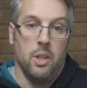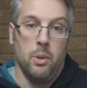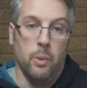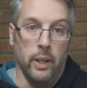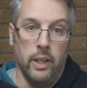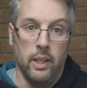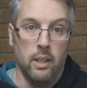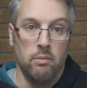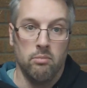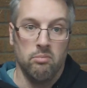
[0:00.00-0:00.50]

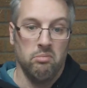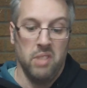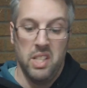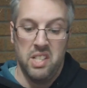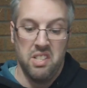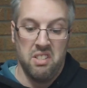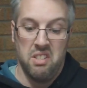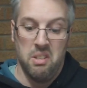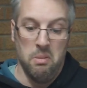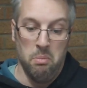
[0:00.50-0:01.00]
quicker.
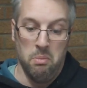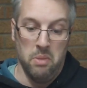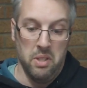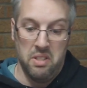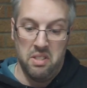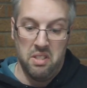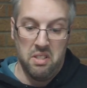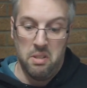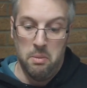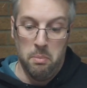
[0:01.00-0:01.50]
It's
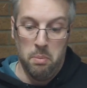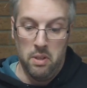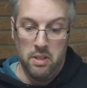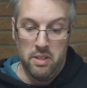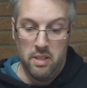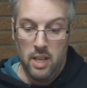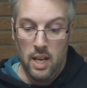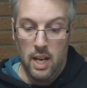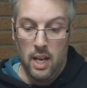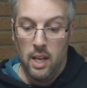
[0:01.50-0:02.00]
as simple
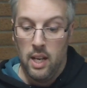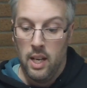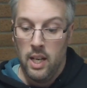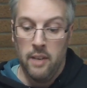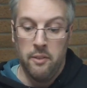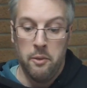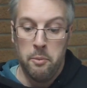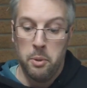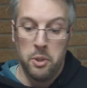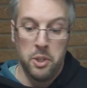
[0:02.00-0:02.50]
as that.
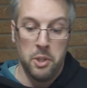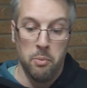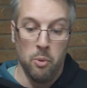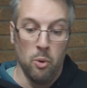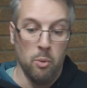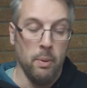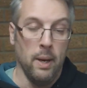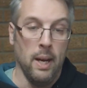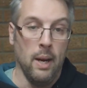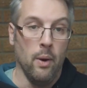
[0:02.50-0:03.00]
If you're pushing
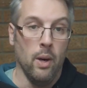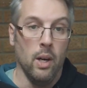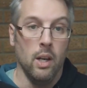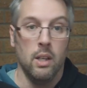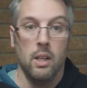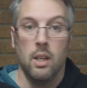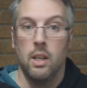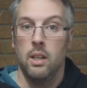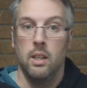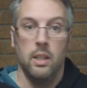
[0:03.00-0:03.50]
more power,
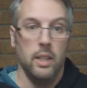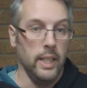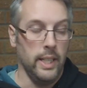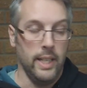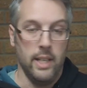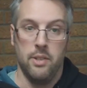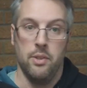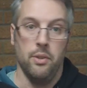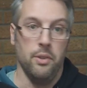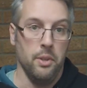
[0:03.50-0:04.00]
it
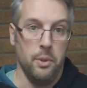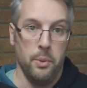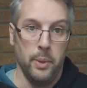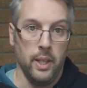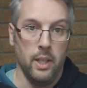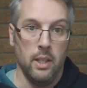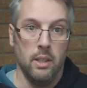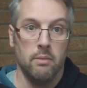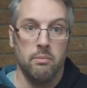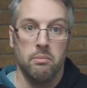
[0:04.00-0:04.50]
gets hotter
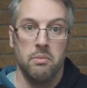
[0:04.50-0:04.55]
quicker.